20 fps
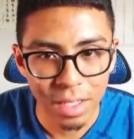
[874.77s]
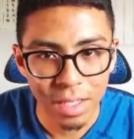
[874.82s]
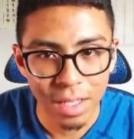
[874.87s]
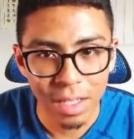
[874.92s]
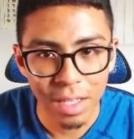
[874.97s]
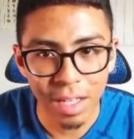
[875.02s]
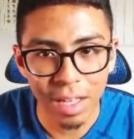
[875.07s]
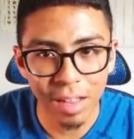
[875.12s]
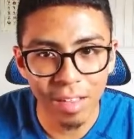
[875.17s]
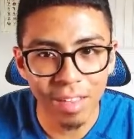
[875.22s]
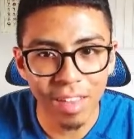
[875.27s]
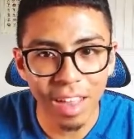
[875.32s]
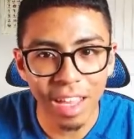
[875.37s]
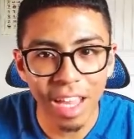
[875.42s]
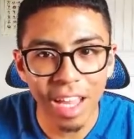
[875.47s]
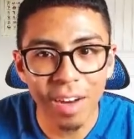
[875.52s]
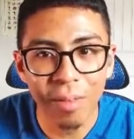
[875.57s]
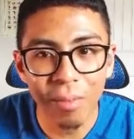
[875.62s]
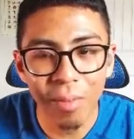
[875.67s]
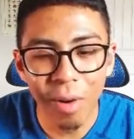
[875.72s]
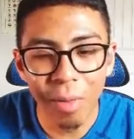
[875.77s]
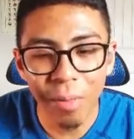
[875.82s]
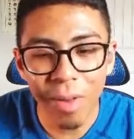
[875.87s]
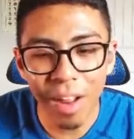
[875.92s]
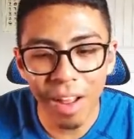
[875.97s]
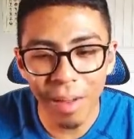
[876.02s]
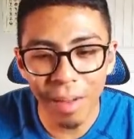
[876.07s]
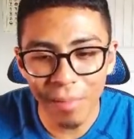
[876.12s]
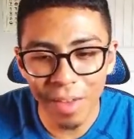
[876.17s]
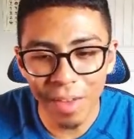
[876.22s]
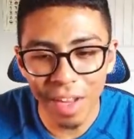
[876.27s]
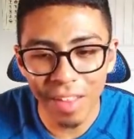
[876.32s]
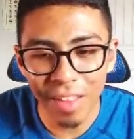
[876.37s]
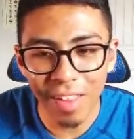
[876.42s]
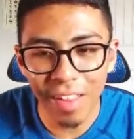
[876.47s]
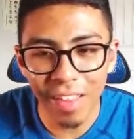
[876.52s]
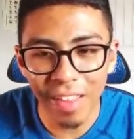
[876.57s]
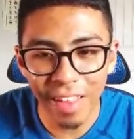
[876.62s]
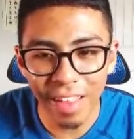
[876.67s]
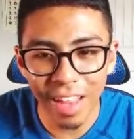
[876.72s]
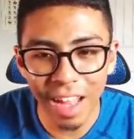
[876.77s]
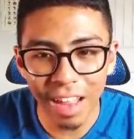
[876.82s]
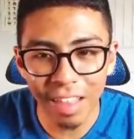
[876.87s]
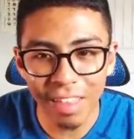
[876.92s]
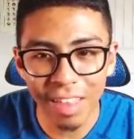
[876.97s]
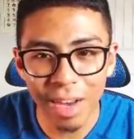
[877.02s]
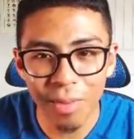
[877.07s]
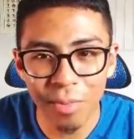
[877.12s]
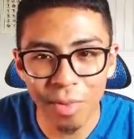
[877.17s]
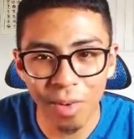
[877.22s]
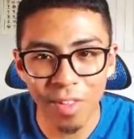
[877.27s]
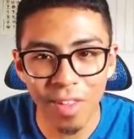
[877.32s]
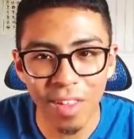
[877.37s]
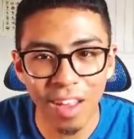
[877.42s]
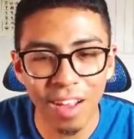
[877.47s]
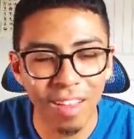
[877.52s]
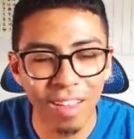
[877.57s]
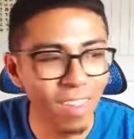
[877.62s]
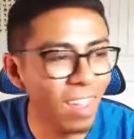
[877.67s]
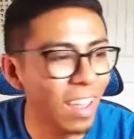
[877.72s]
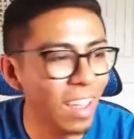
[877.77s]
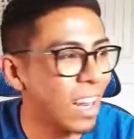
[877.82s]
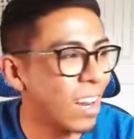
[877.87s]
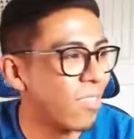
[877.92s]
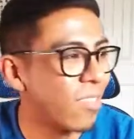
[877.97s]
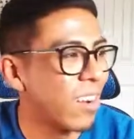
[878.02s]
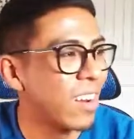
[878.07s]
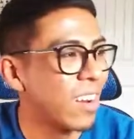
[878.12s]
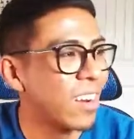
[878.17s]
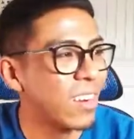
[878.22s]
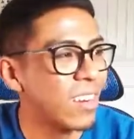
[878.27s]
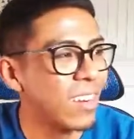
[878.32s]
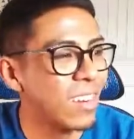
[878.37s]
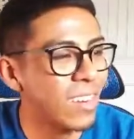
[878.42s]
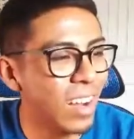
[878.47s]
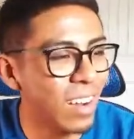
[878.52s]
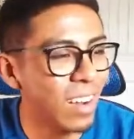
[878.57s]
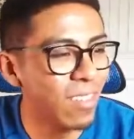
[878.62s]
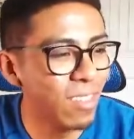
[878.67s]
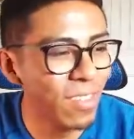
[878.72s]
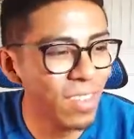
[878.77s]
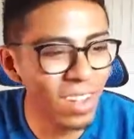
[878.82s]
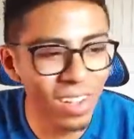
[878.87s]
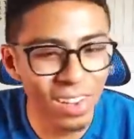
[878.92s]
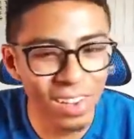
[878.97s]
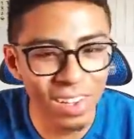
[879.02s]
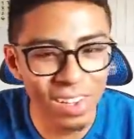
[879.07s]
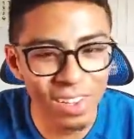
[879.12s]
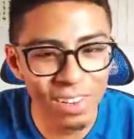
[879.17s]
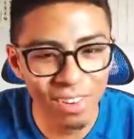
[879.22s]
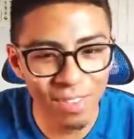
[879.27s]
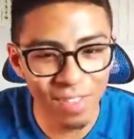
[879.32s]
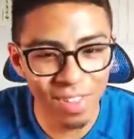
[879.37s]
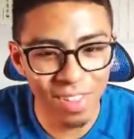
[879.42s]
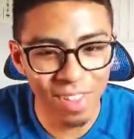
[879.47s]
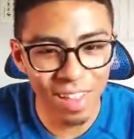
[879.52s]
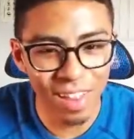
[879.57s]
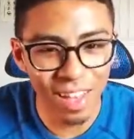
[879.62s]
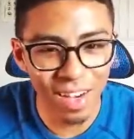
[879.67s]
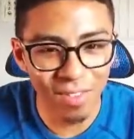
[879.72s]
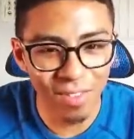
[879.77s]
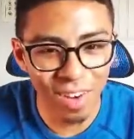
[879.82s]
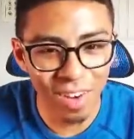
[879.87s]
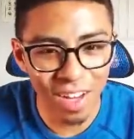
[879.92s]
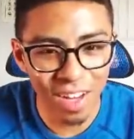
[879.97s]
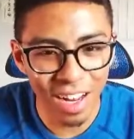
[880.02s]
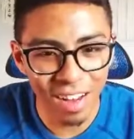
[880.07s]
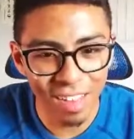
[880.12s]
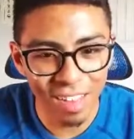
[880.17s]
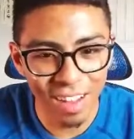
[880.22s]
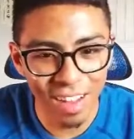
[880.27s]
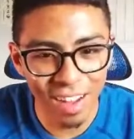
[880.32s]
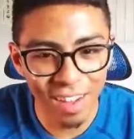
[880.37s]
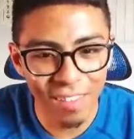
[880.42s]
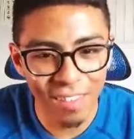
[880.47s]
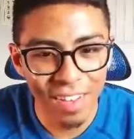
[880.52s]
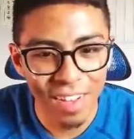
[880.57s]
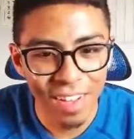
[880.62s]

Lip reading: Because, like, in a moment, I'm going to see, like, that 10 more seconds thing. And if I do, I'm going to be a little upset that I'm running out of time.